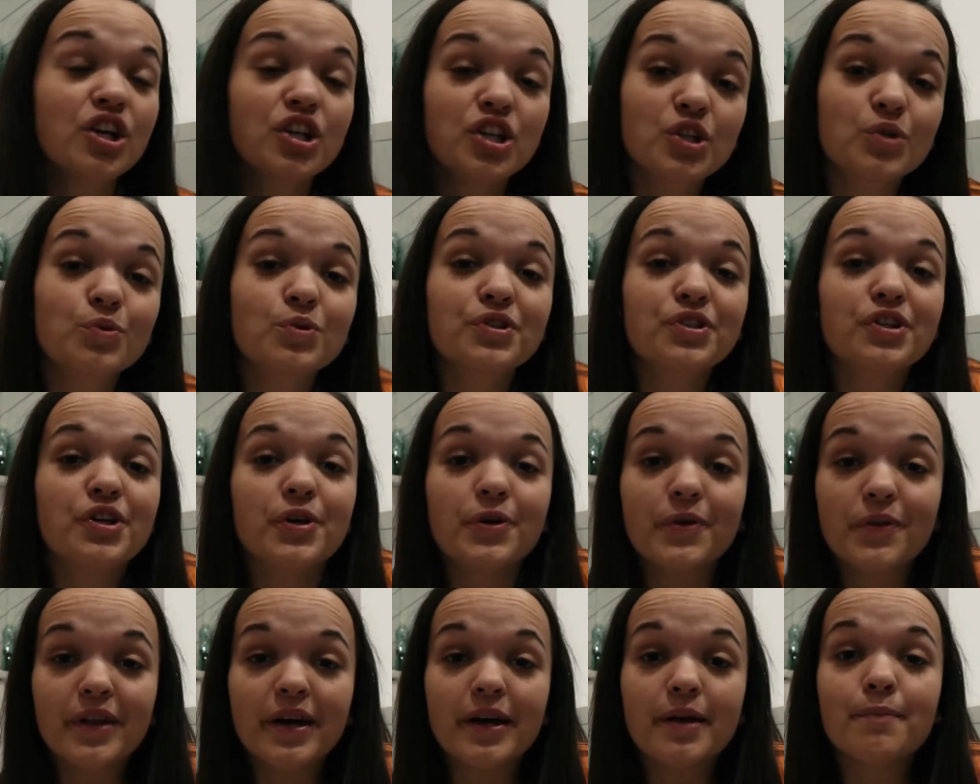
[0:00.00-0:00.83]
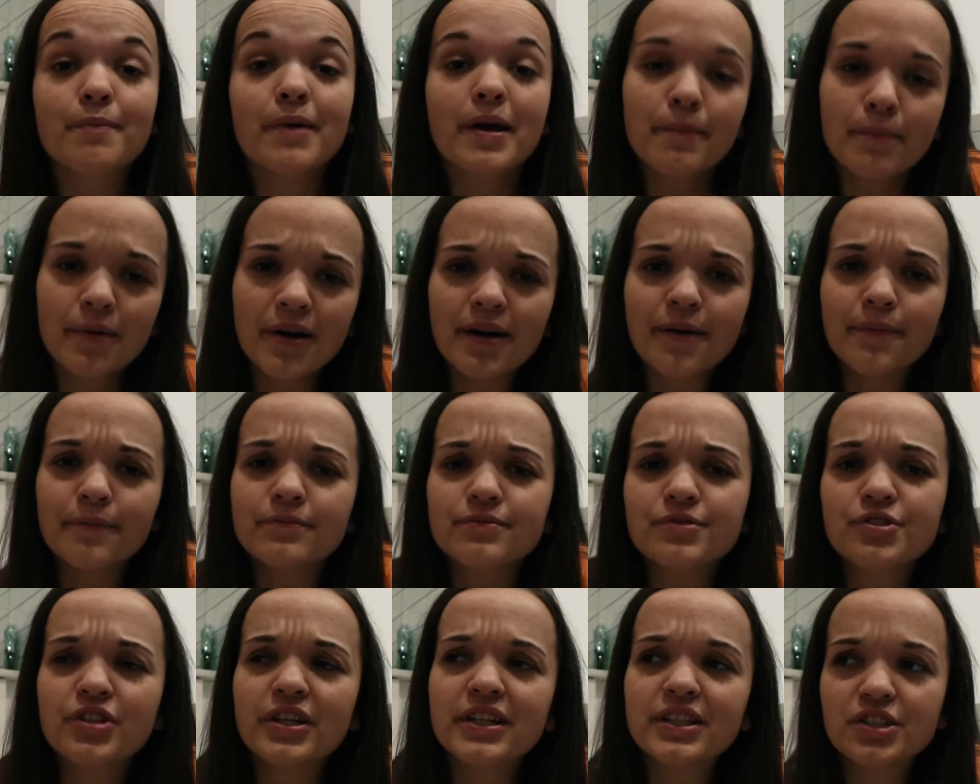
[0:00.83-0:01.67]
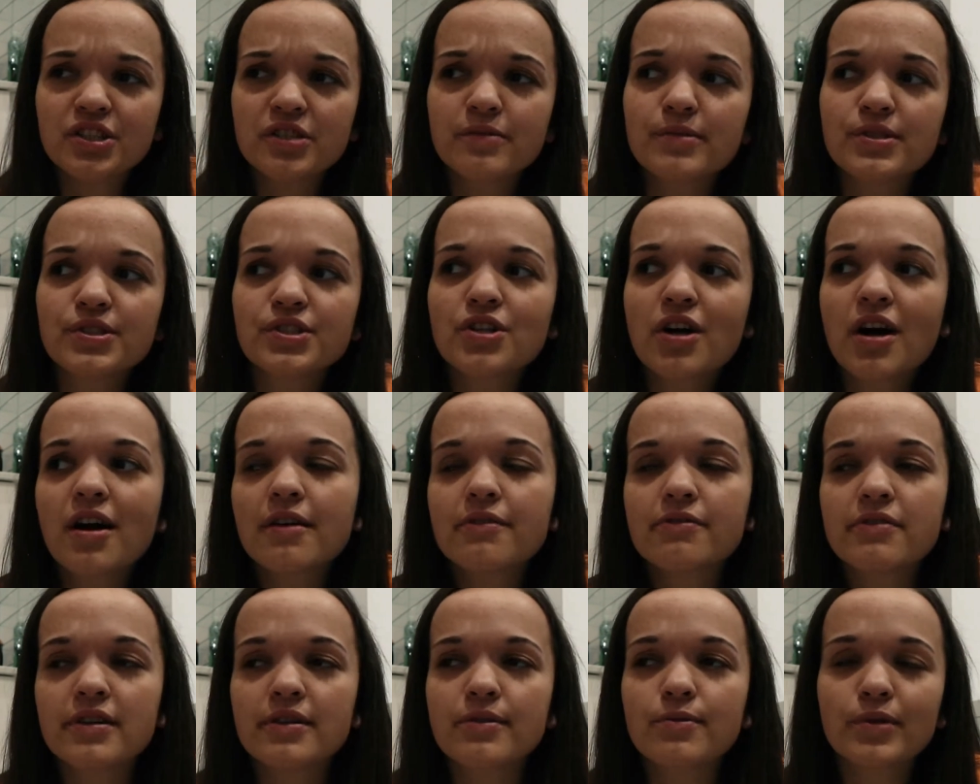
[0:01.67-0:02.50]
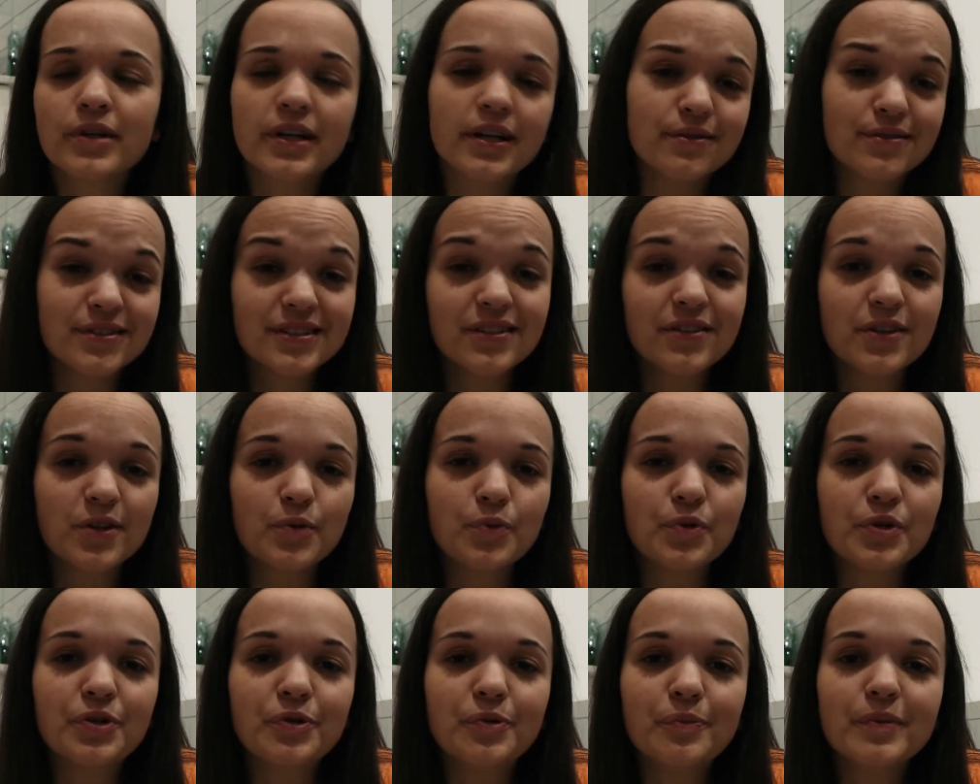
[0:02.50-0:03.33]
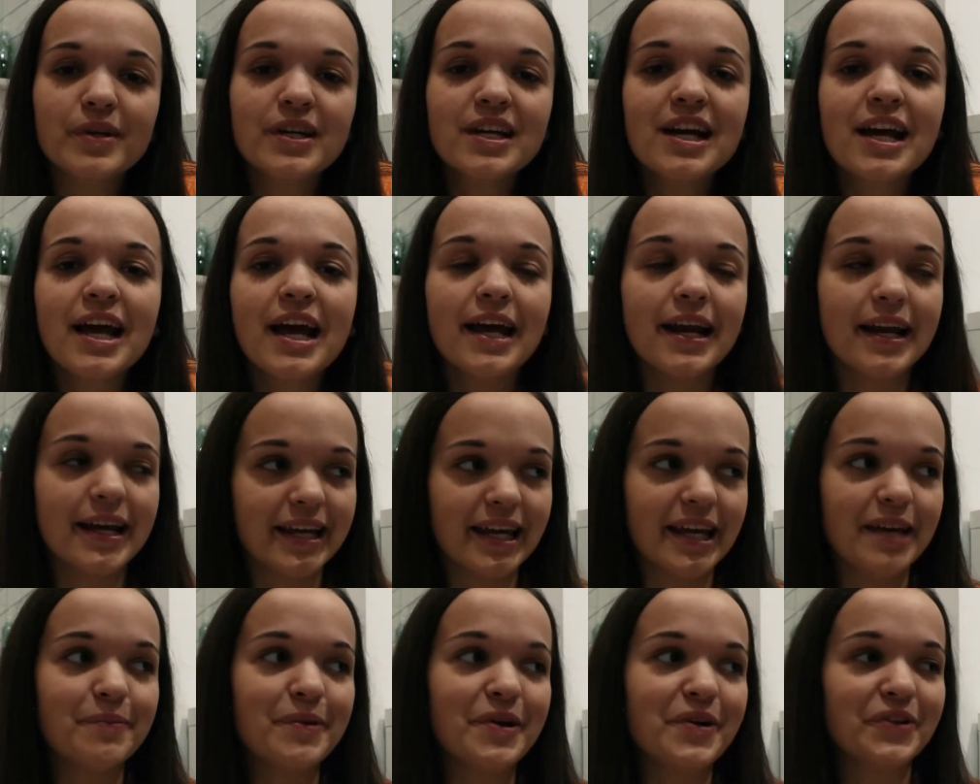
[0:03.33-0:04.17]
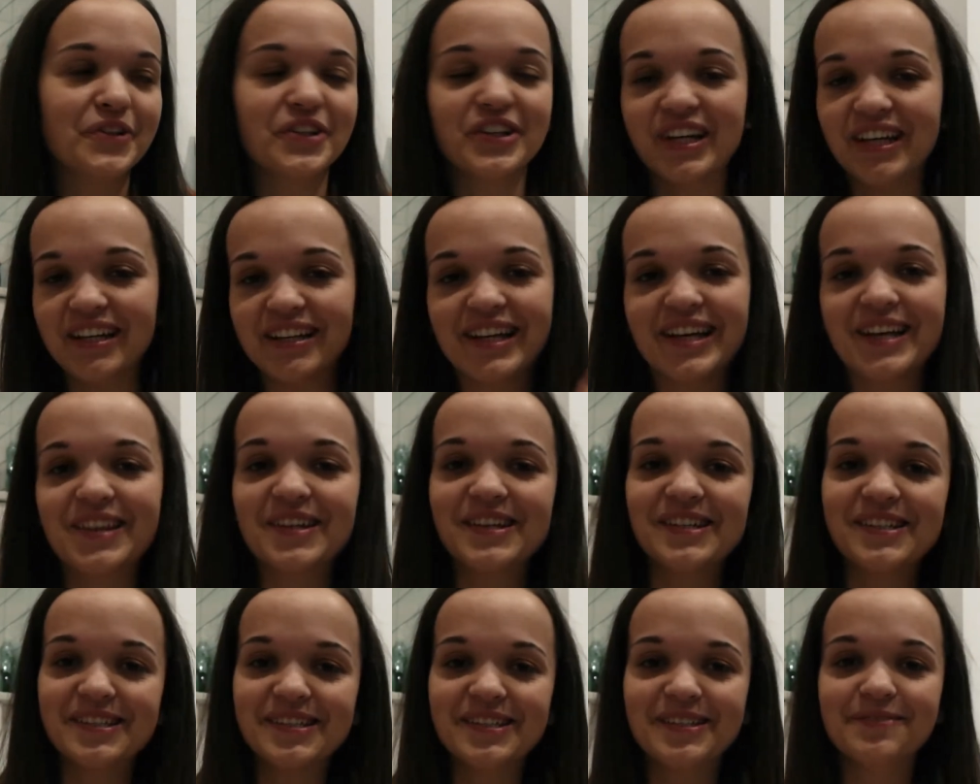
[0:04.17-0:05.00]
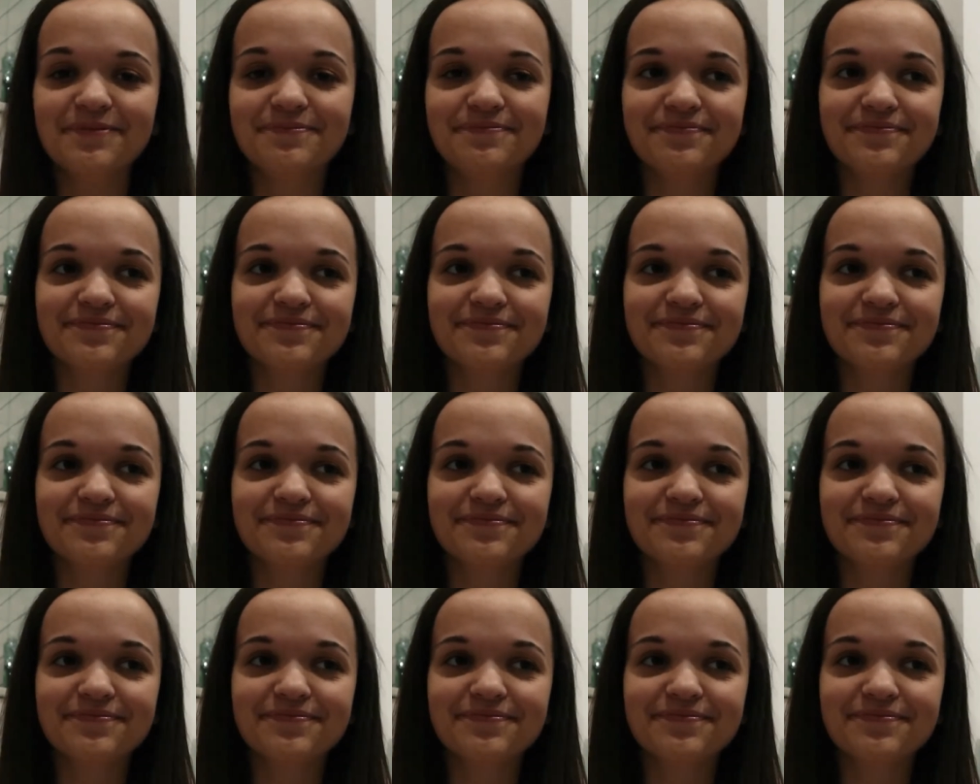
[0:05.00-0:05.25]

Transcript: you will know that my mom drank too much coffee when I was in the womb, and I came out looking like this.